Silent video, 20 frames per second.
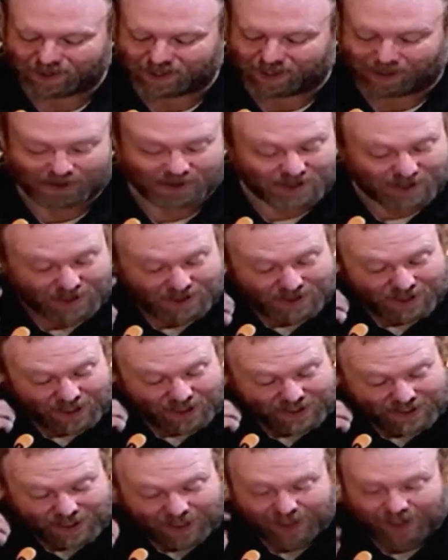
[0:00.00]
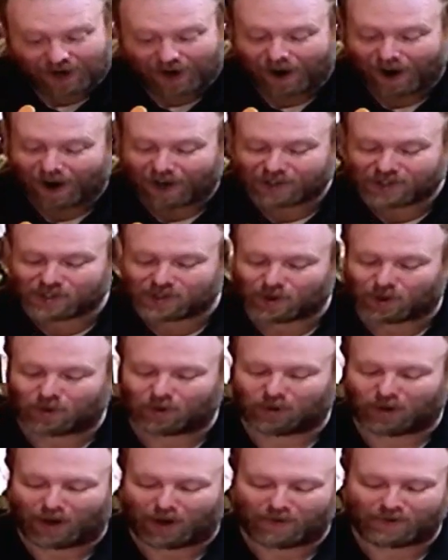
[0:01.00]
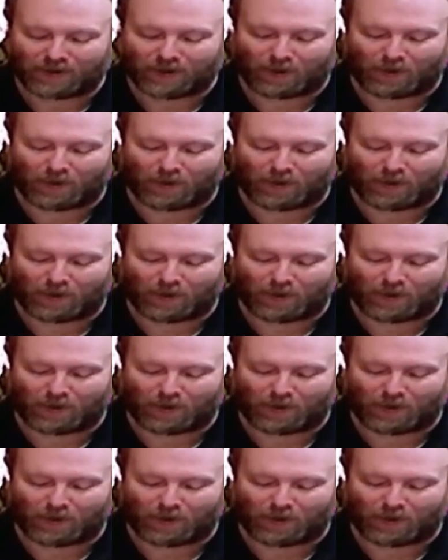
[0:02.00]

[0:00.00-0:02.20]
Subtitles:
tells us this, that God so loved